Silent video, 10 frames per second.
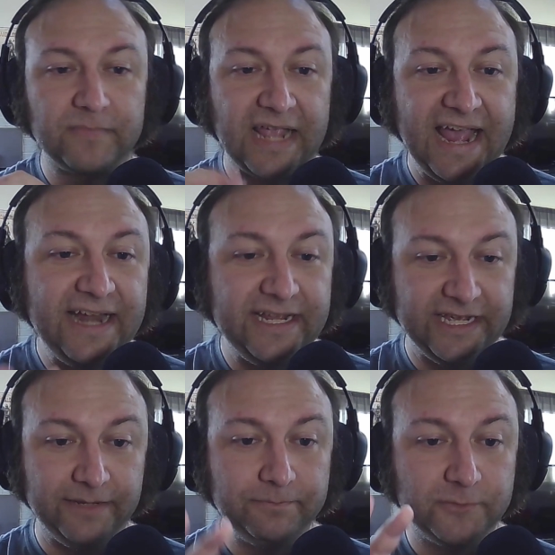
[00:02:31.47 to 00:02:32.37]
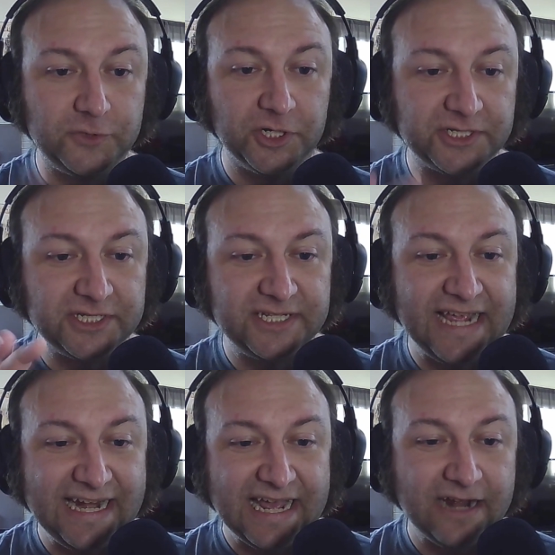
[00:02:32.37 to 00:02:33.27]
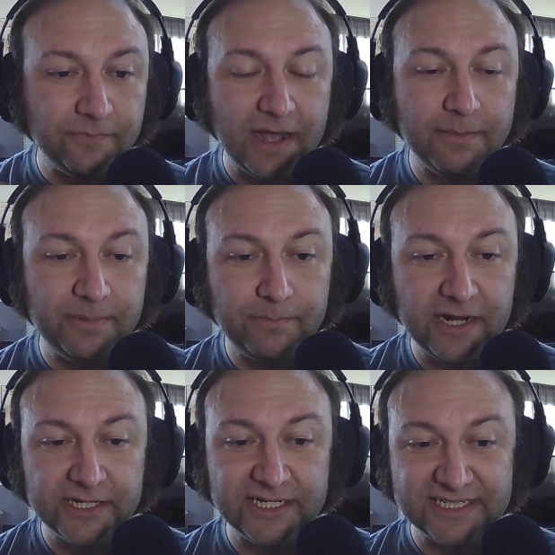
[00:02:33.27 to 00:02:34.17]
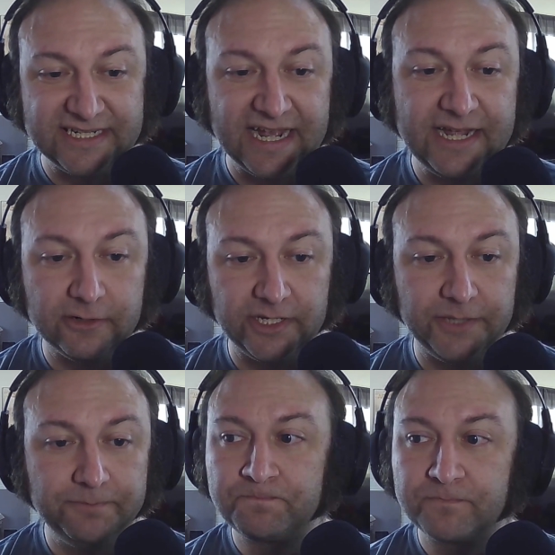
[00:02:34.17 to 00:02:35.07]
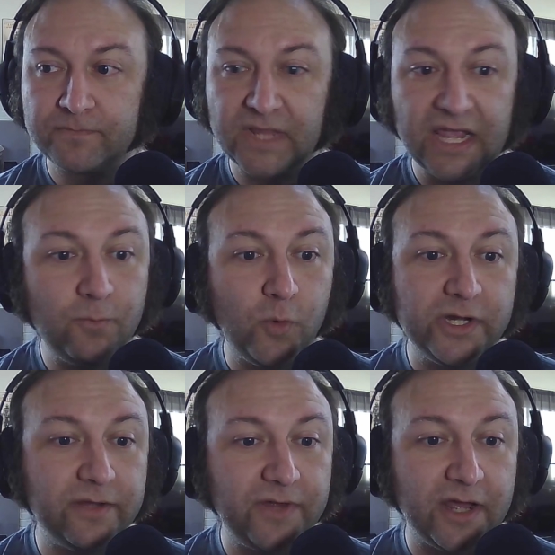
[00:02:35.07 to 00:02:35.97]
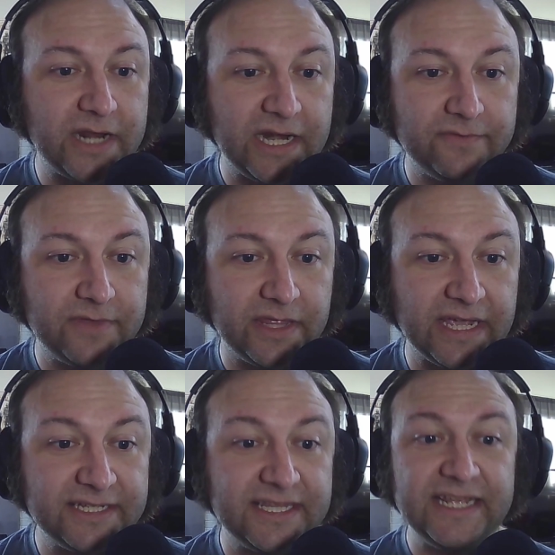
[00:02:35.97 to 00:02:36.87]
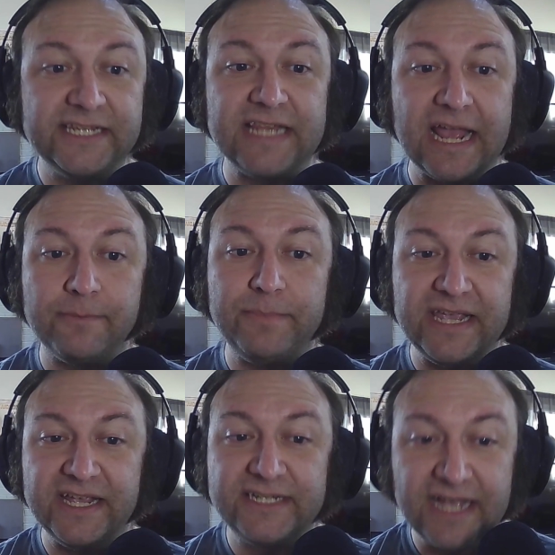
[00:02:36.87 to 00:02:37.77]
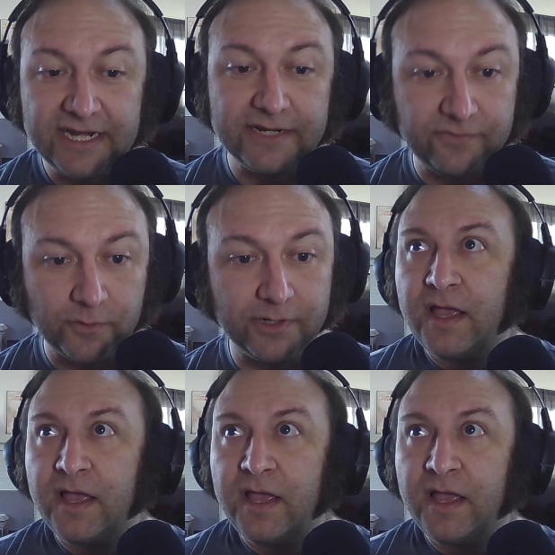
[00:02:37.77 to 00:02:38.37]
Had he just stayed out of politics entirely, he wouldn't have done any of the things that he's now being indicted for.